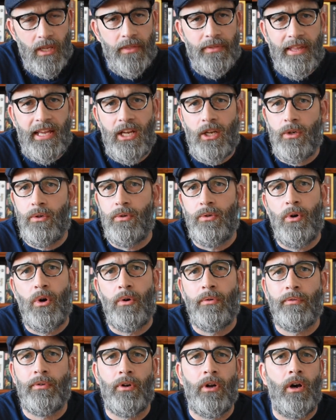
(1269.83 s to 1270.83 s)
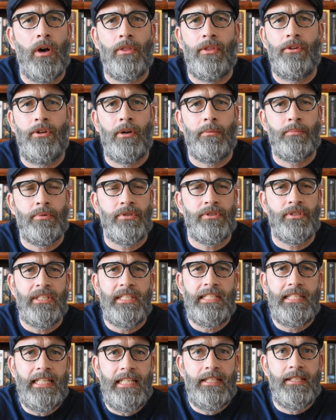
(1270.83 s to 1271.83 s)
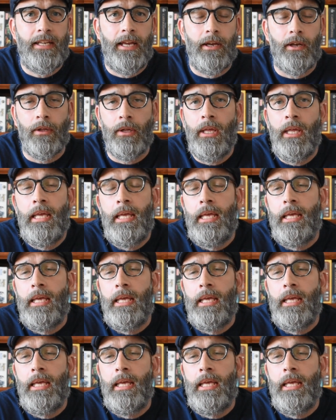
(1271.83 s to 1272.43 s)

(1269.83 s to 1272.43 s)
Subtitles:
that go over all the numbers in detail.